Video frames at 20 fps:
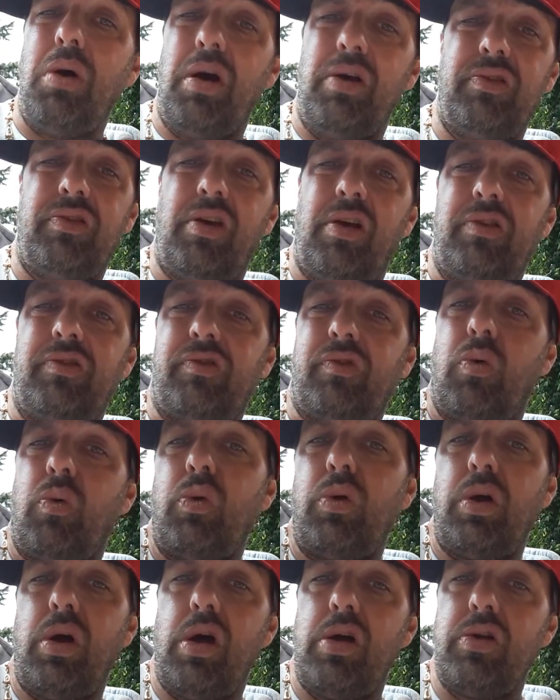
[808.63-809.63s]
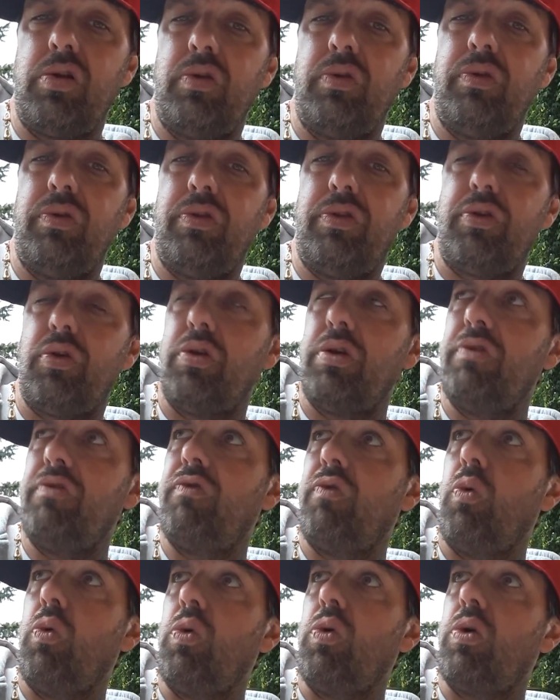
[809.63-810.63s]
I scored
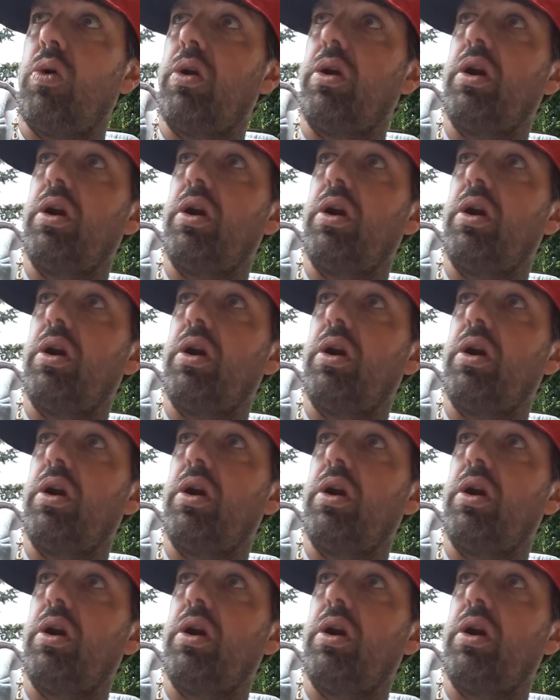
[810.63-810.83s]
134 on